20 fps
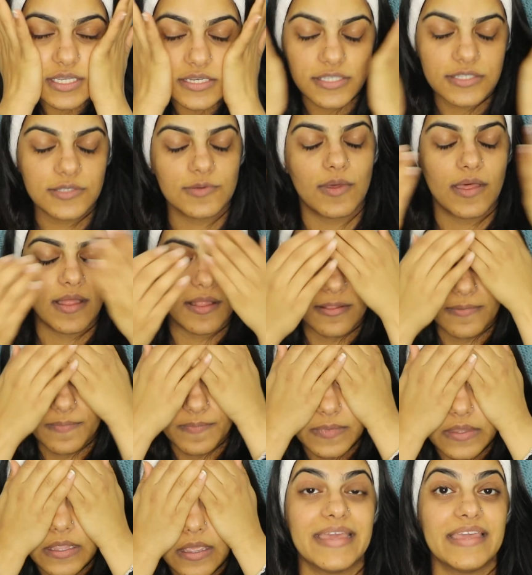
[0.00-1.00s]
in as well.
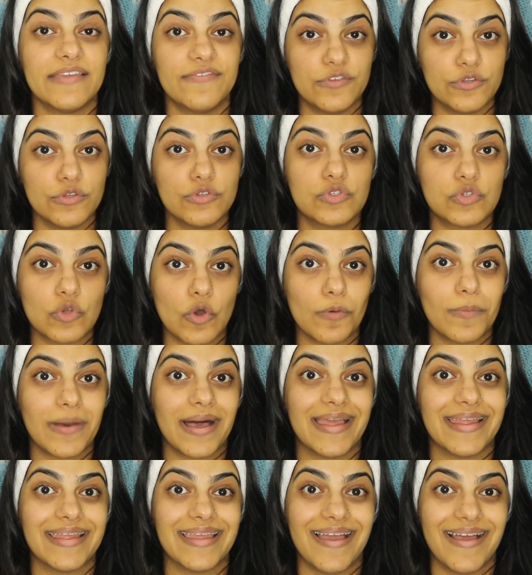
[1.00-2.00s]
If you saw
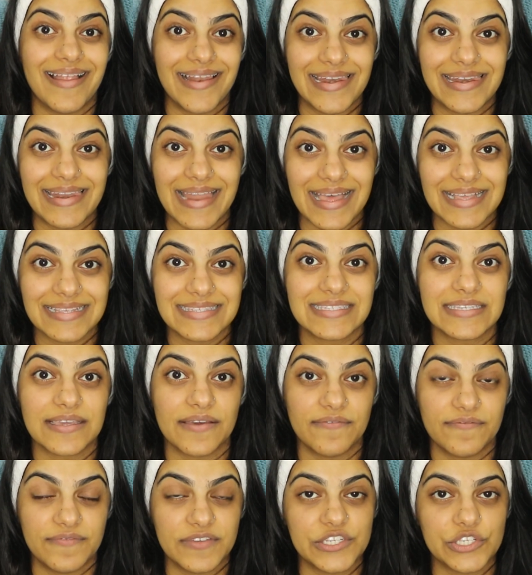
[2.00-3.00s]
my last
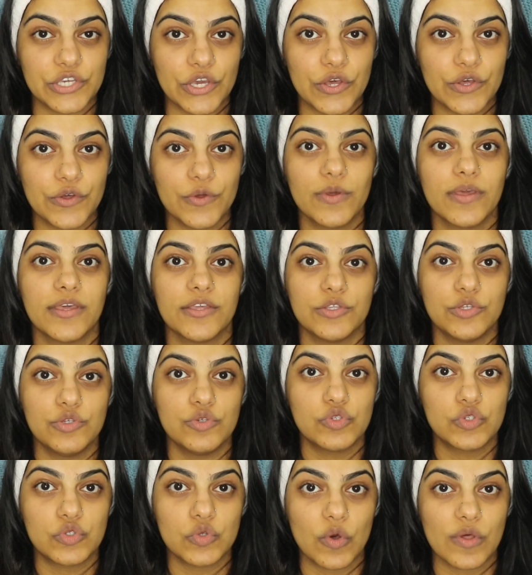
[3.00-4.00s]
video, you
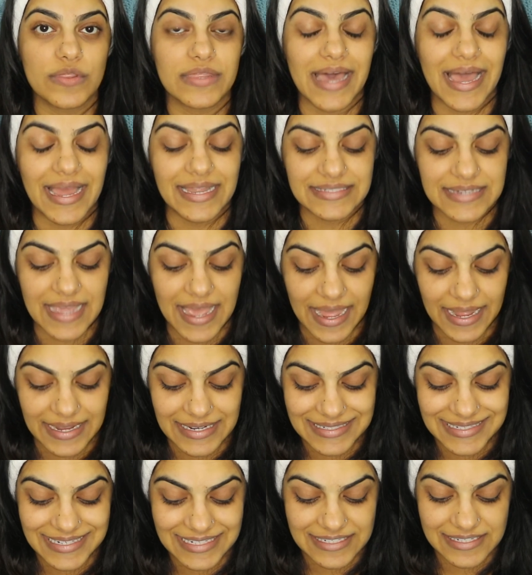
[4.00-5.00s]
saw that I
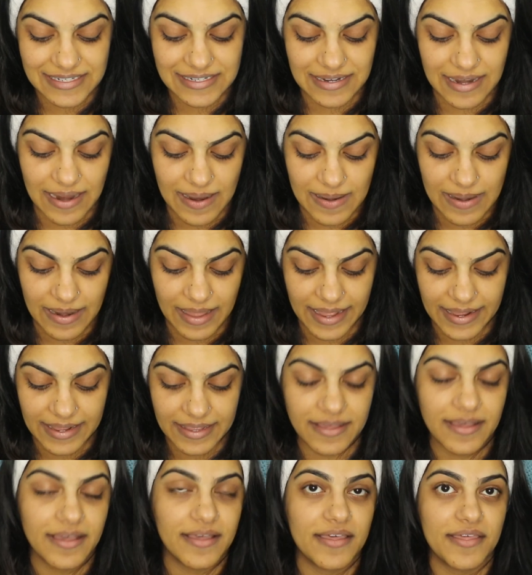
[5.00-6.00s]
didn't like
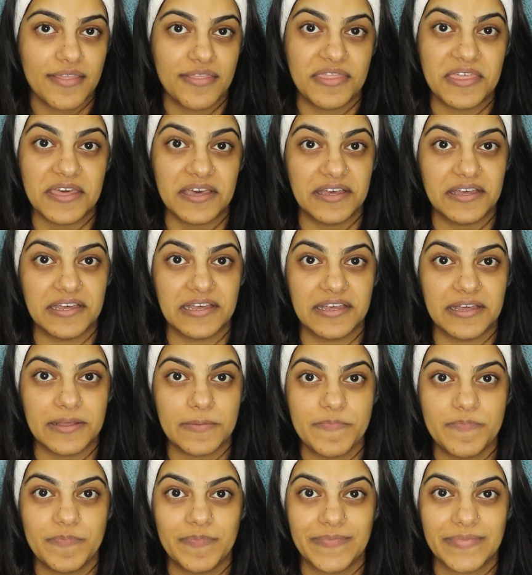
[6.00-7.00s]
the
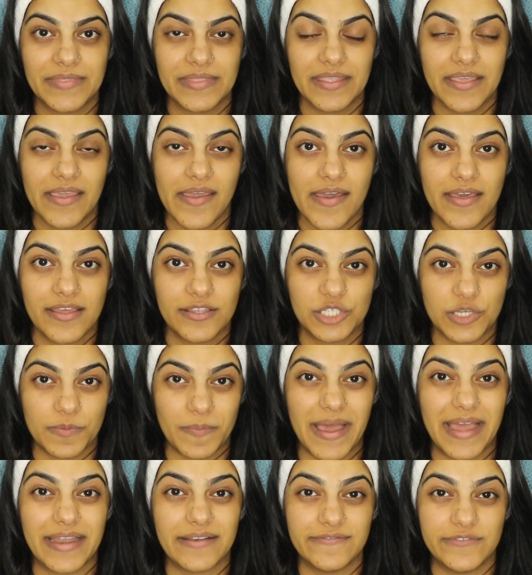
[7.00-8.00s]

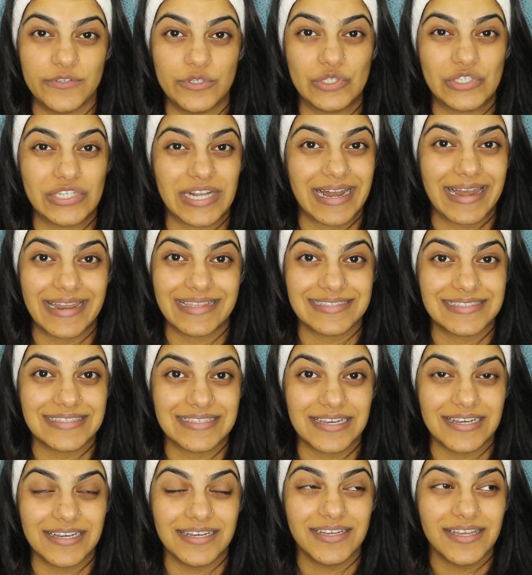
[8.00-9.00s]
Japan Fusion
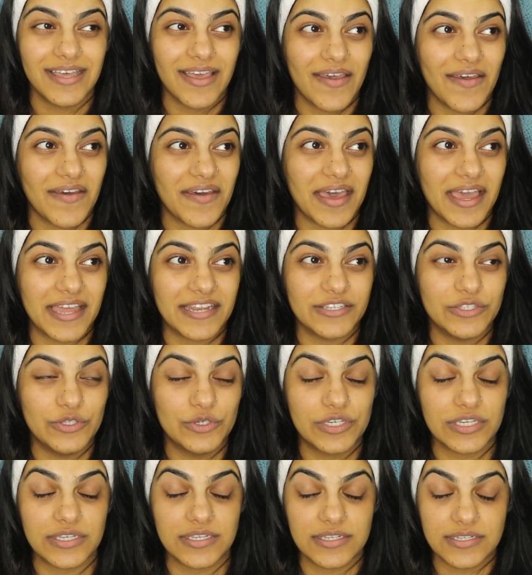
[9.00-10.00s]
cleanser, and you
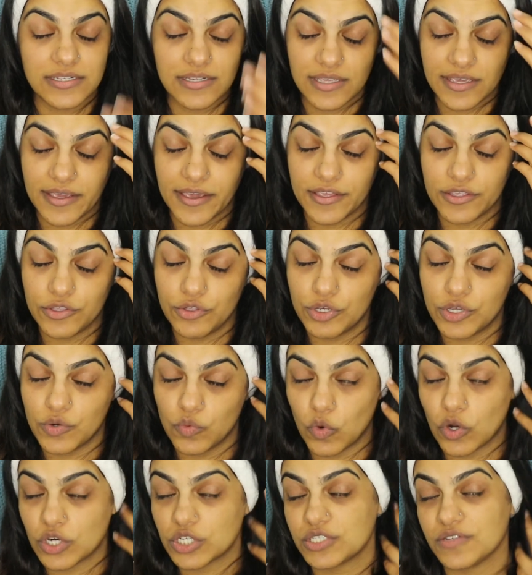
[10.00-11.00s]
can
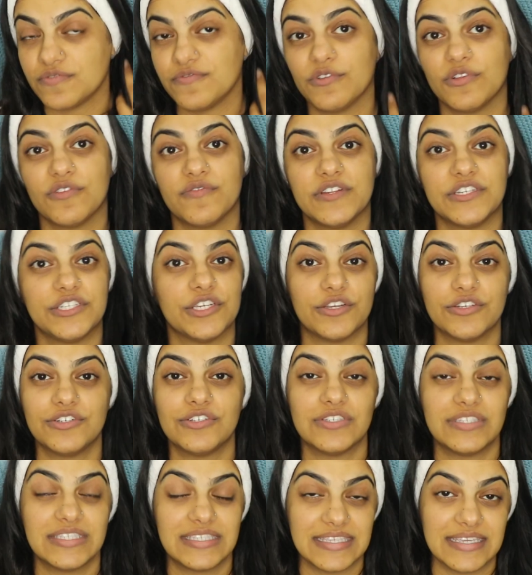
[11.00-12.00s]
watch the full video
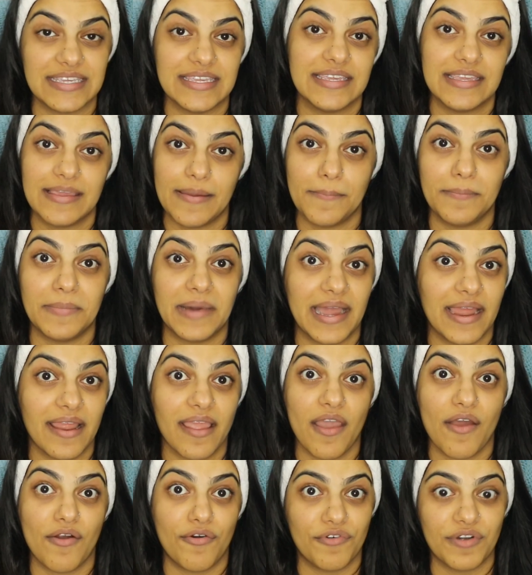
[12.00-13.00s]
to see my
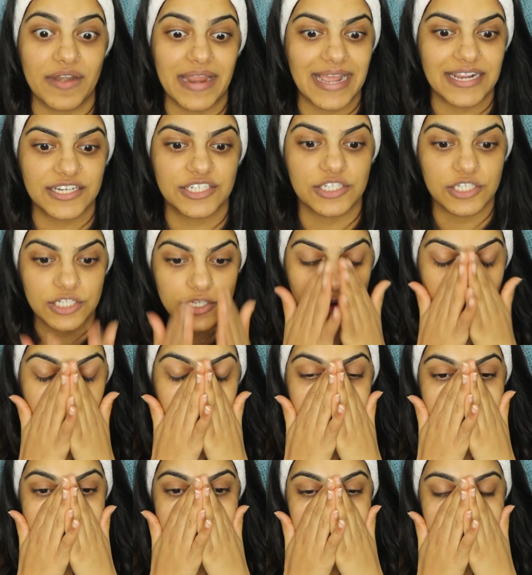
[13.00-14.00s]
reaction to it.
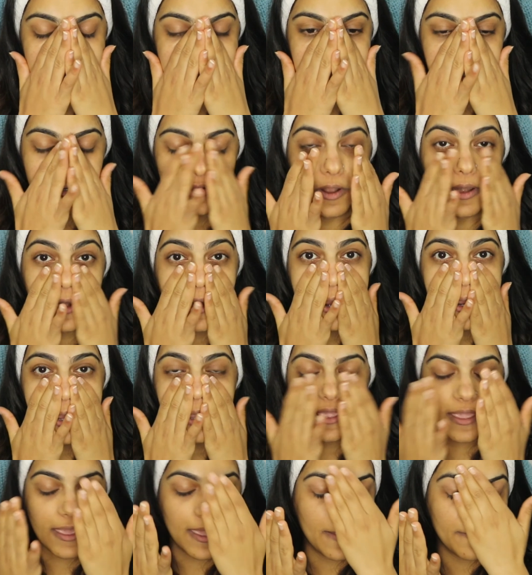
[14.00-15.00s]
I did not like
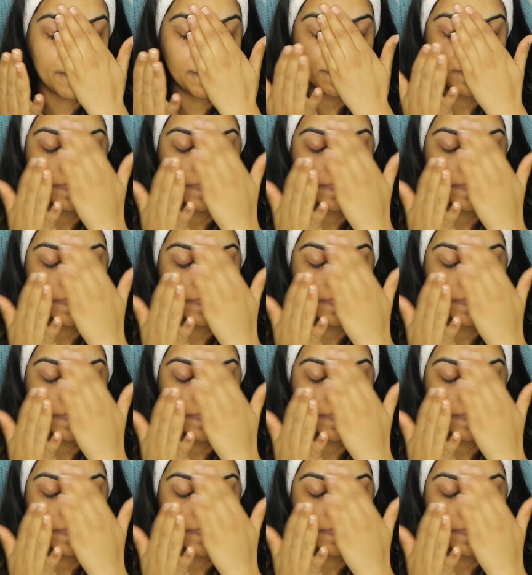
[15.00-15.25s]
it.